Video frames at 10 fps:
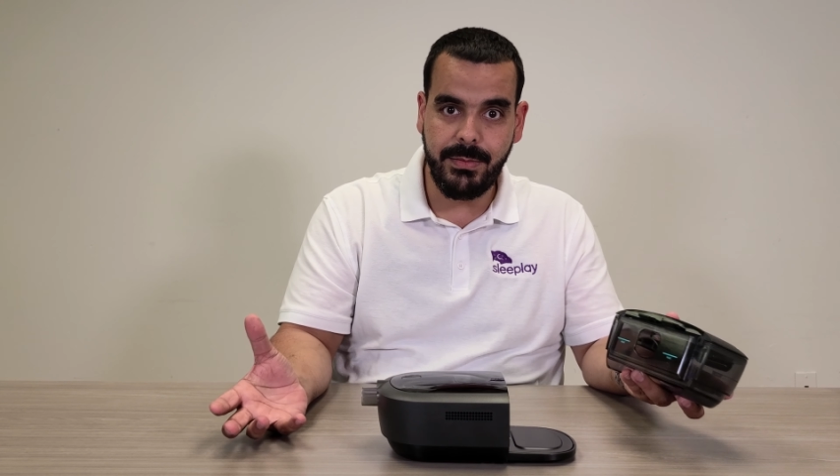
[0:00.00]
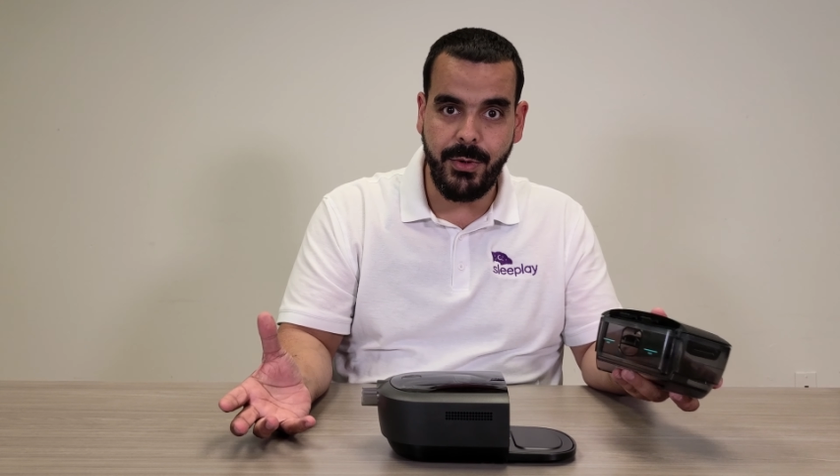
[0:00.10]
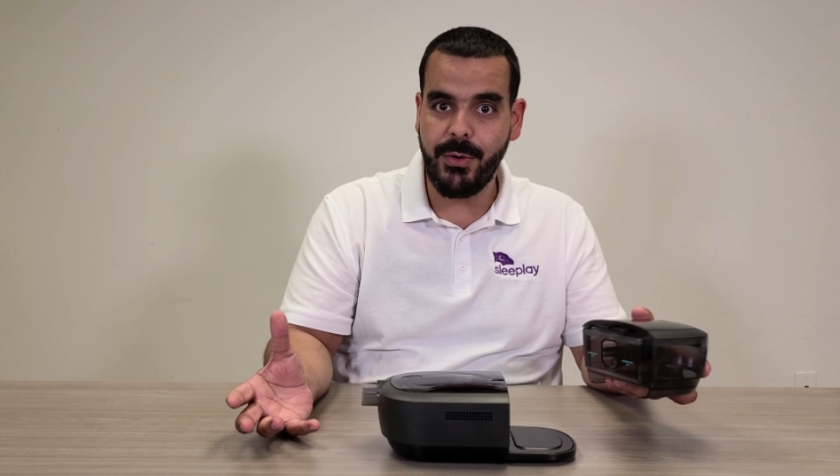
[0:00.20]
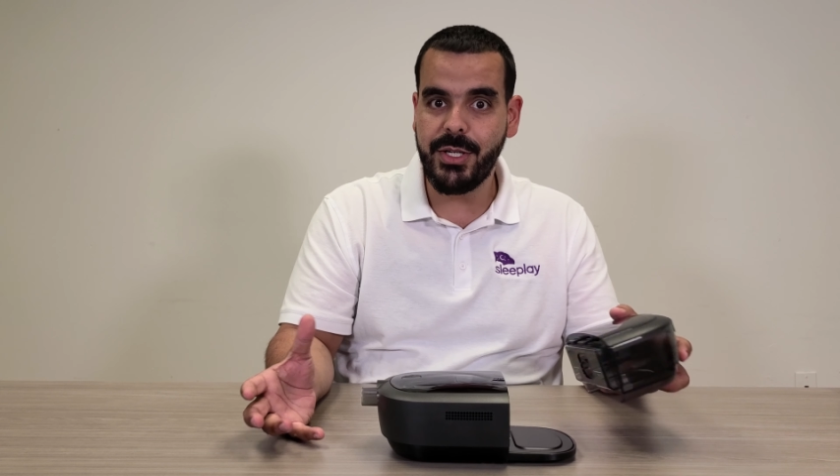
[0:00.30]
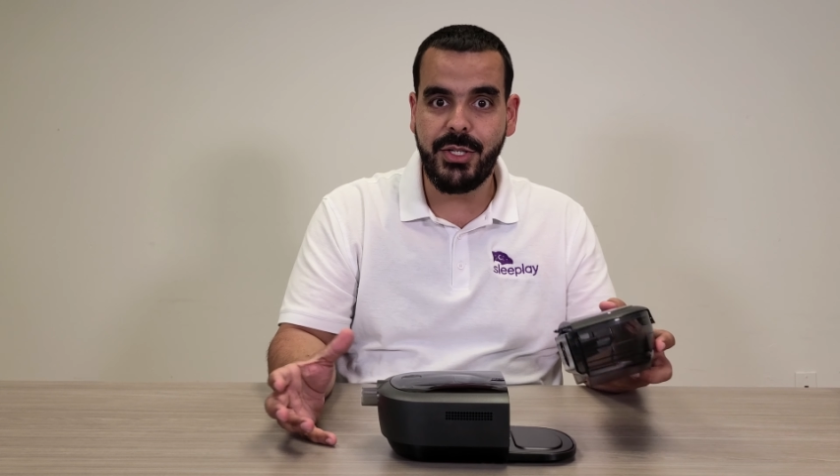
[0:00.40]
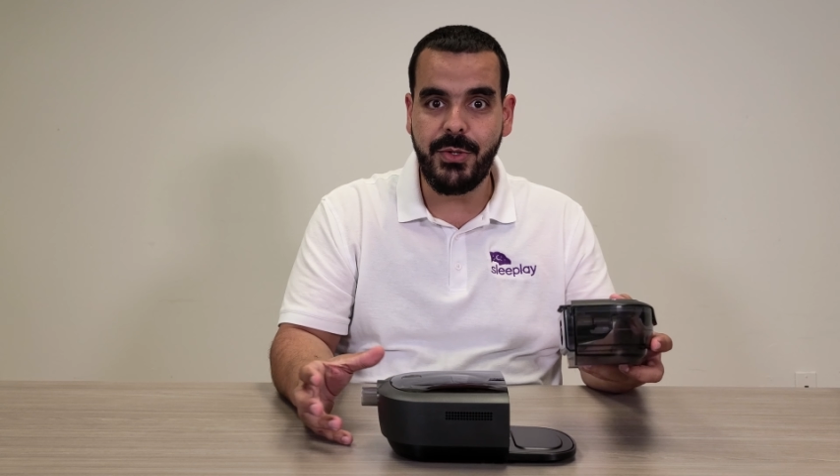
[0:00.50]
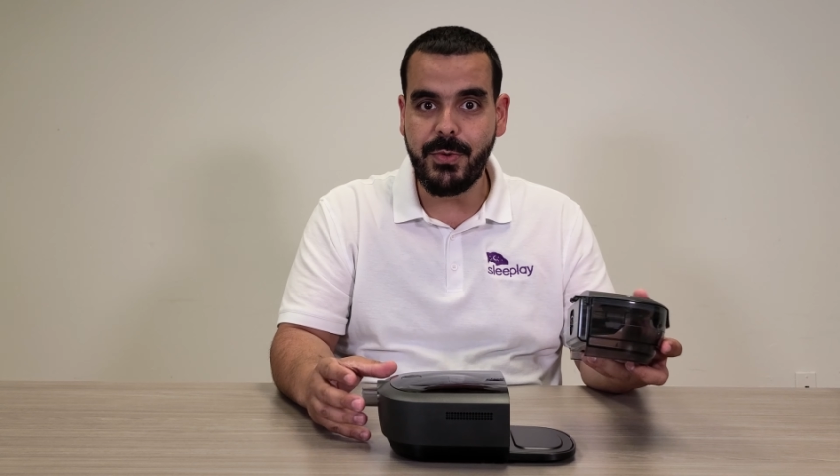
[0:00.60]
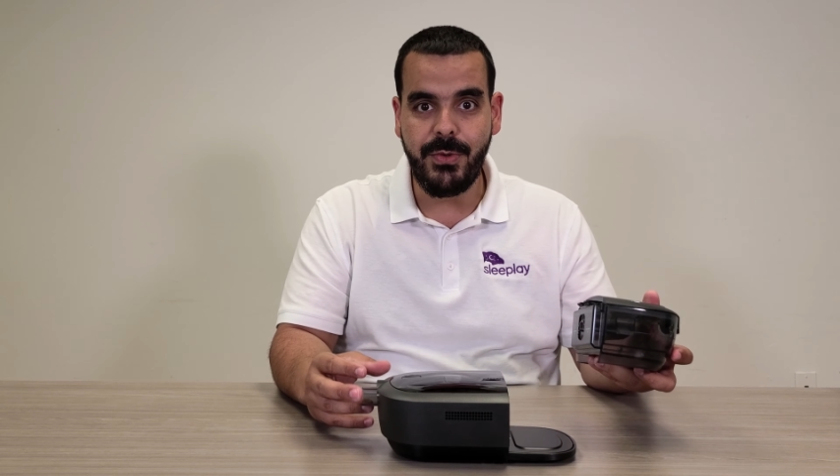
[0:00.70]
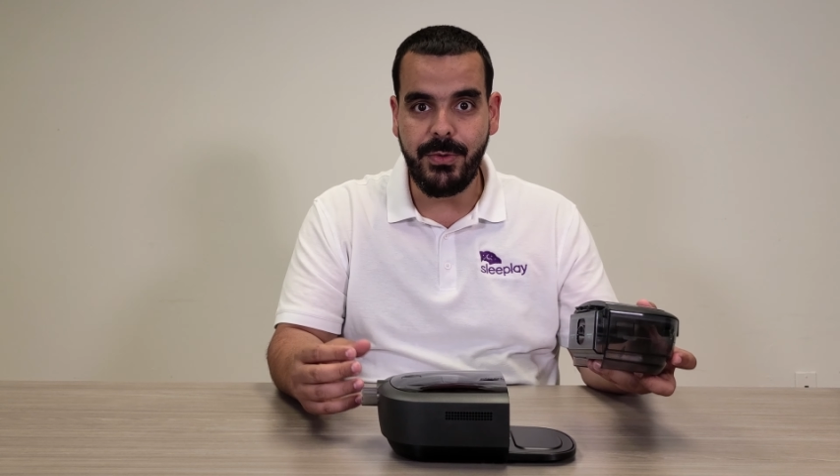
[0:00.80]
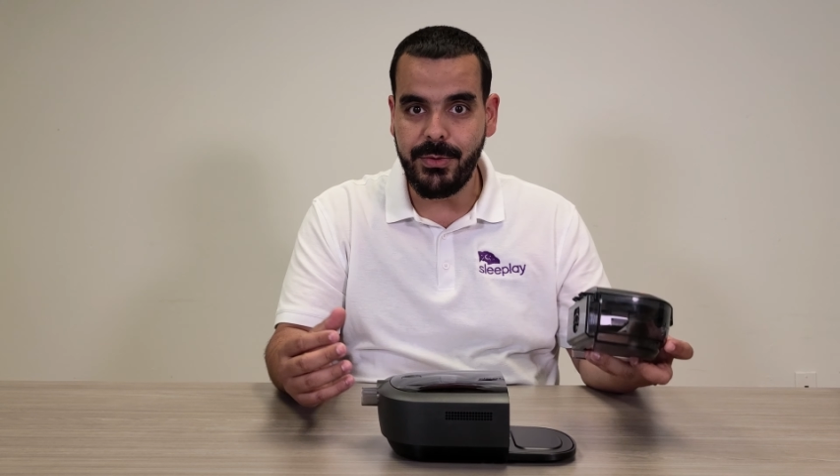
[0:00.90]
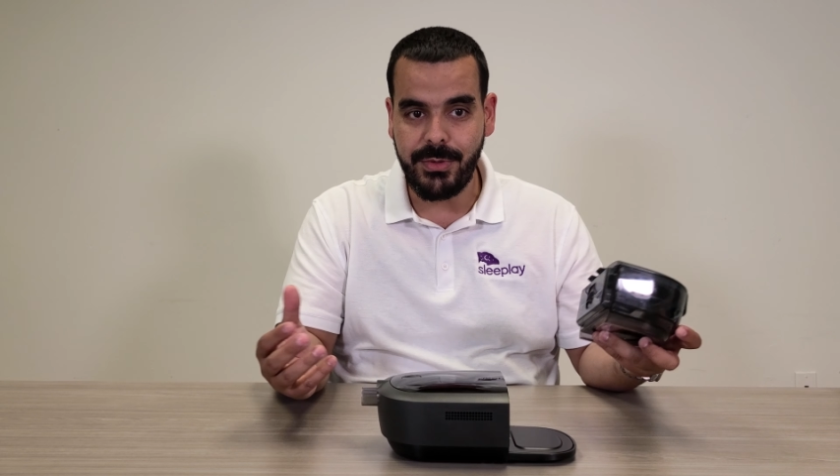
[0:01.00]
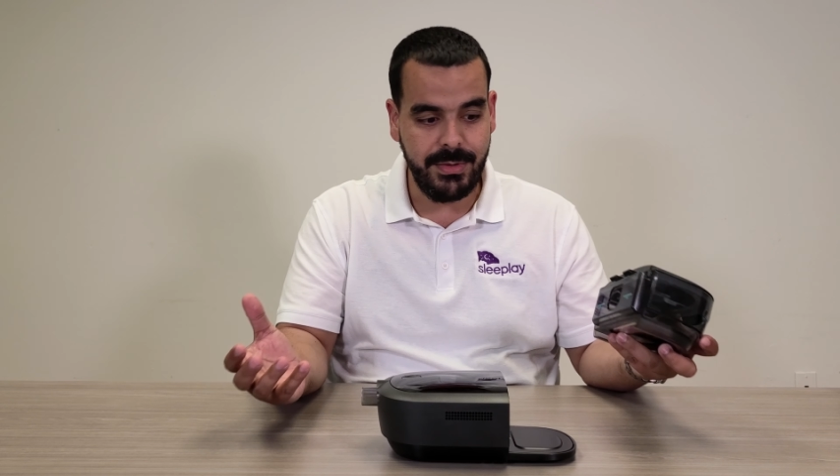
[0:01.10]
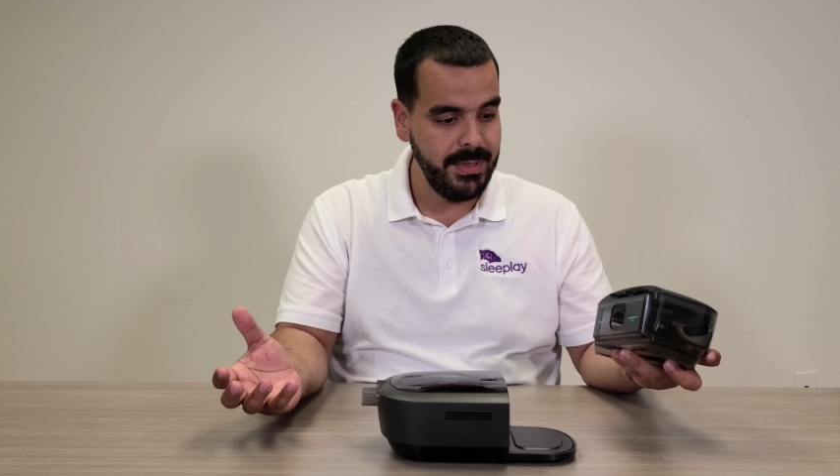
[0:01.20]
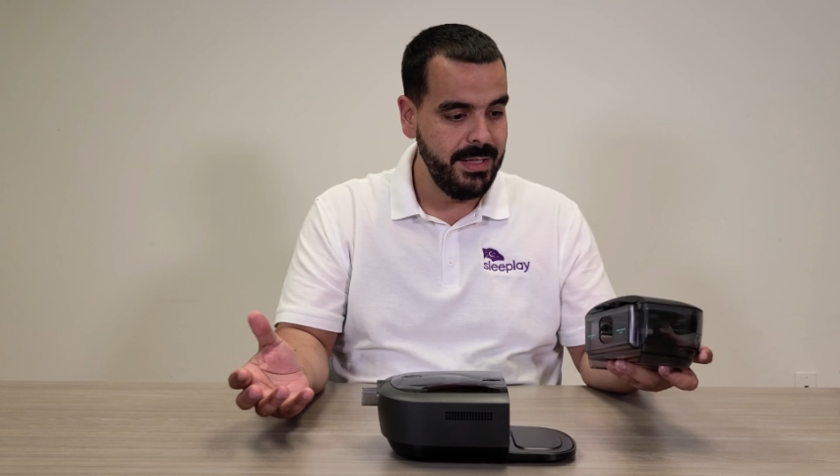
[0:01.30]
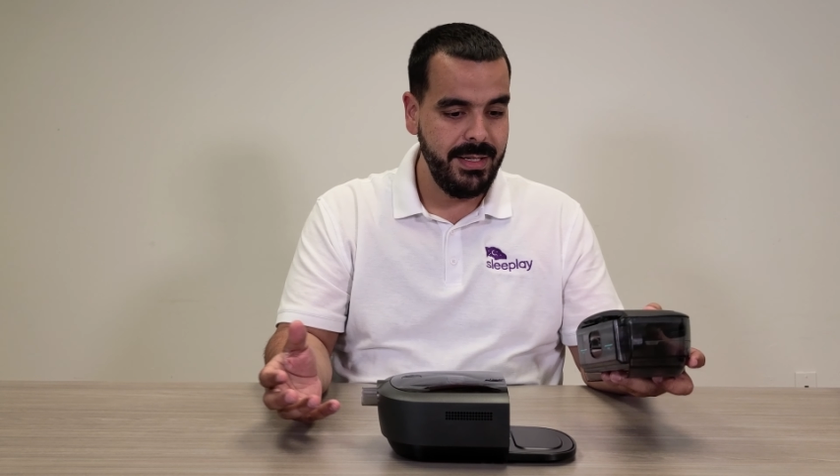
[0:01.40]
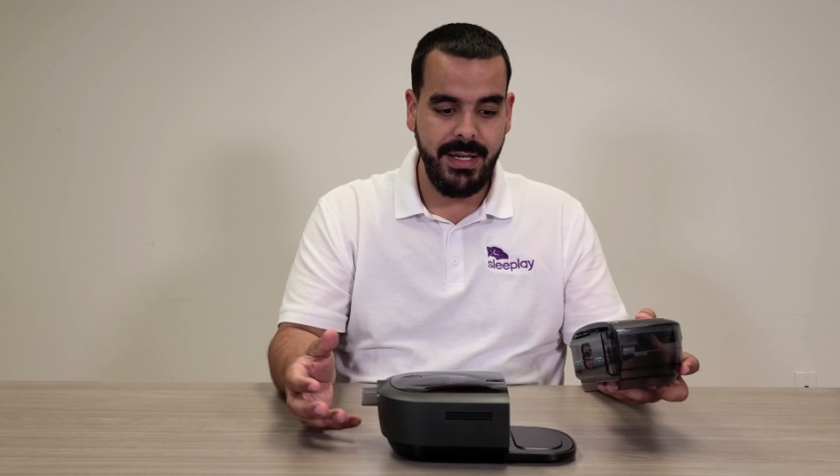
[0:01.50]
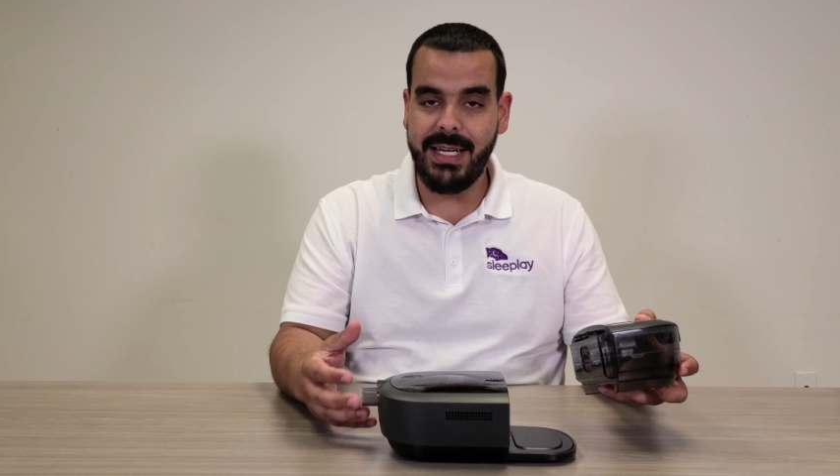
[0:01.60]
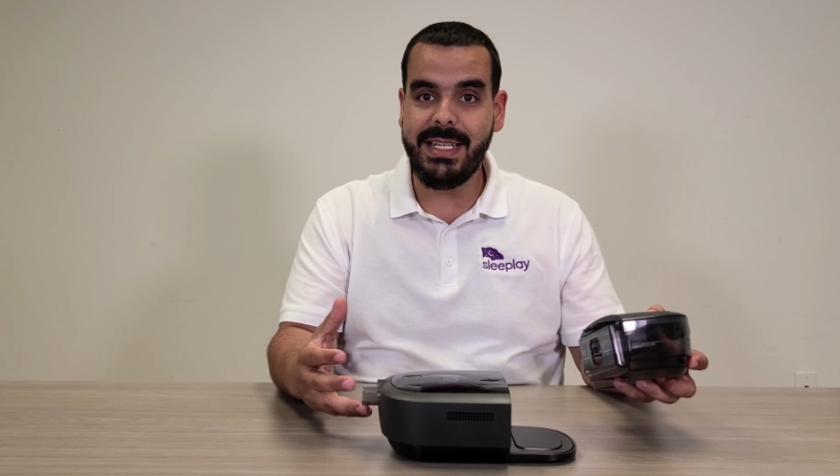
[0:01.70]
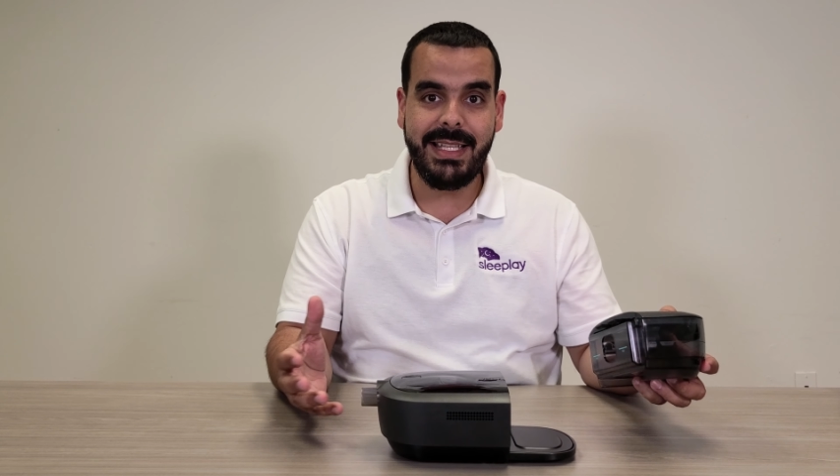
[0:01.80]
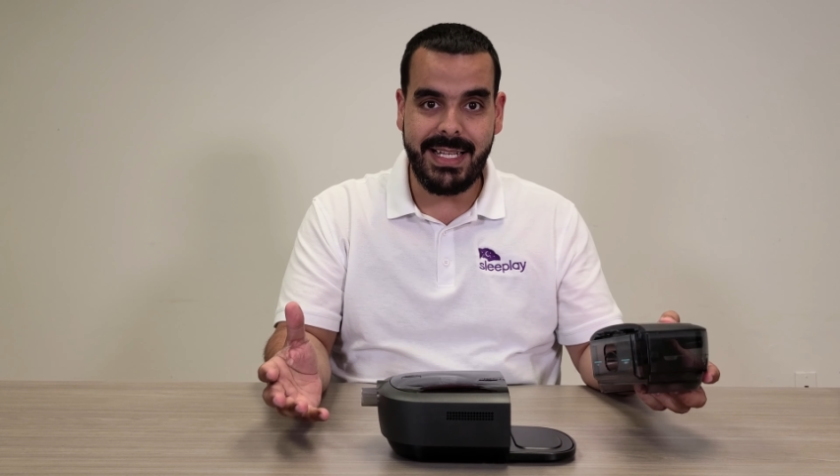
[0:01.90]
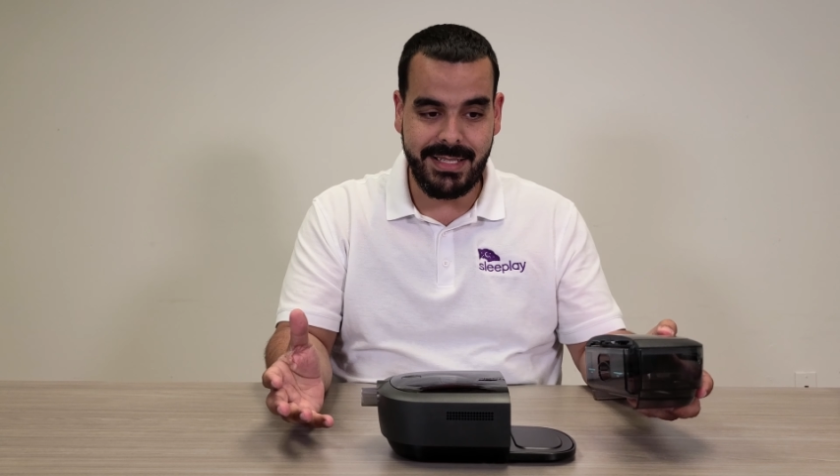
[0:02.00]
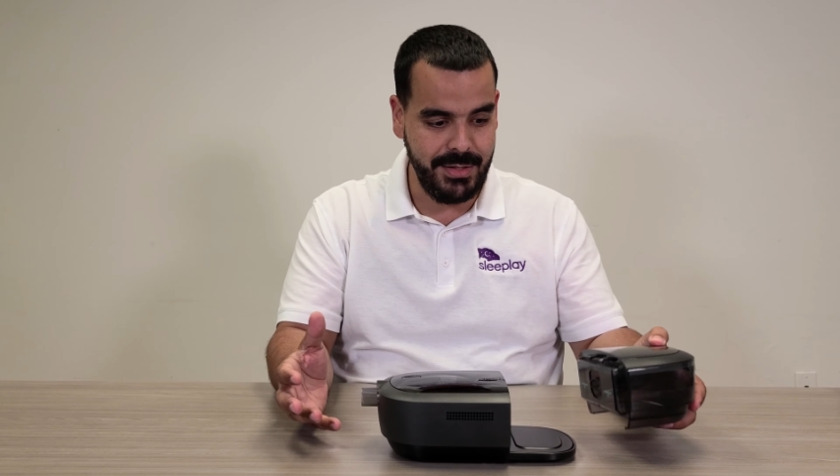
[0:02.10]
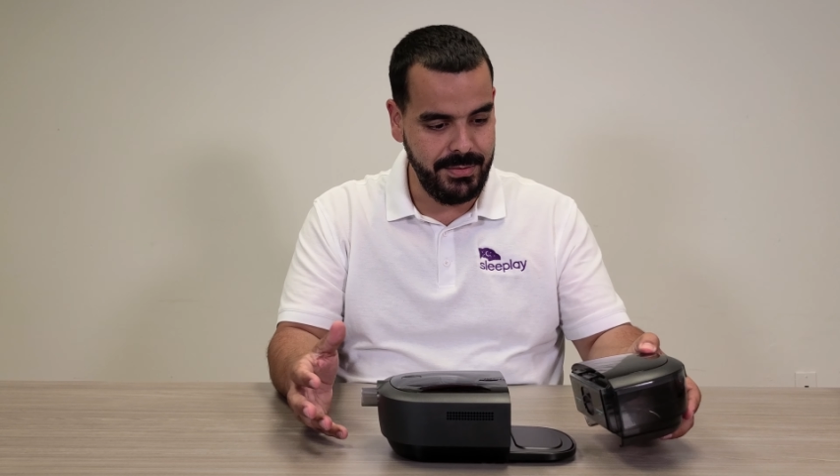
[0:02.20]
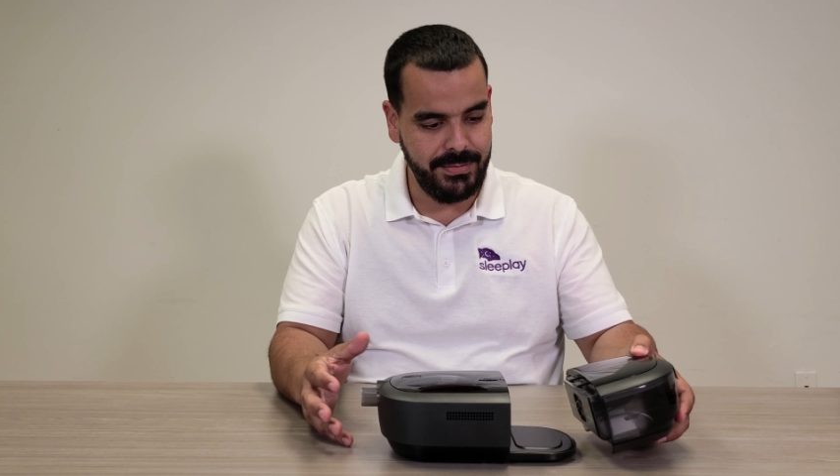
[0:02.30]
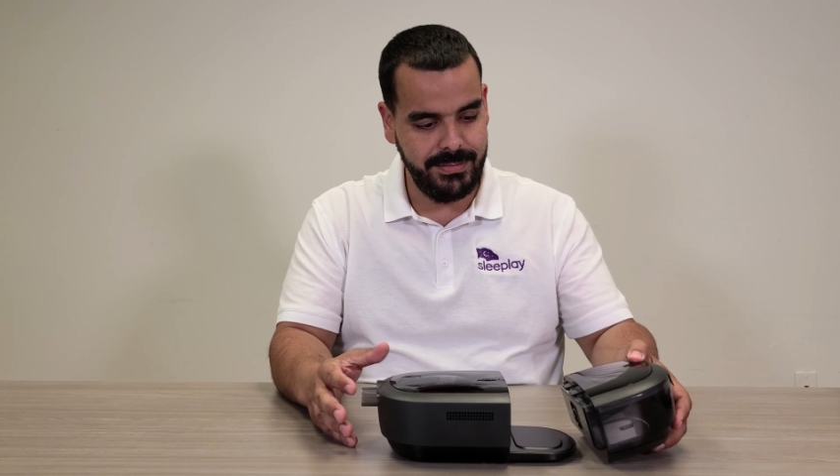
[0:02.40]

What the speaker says: orange juice, any of that stuff.